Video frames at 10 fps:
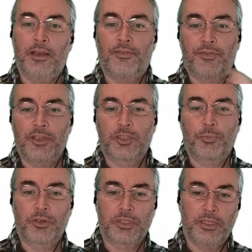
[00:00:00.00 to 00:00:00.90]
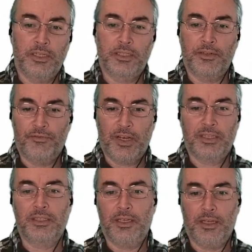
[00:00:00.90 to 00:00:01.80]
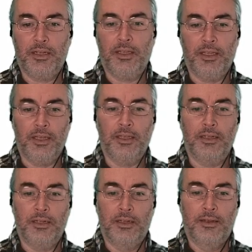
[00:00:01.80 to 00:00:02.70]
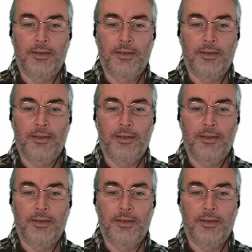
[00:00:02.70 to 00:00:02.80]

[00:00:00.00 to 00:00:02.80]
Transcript: If this person is invested in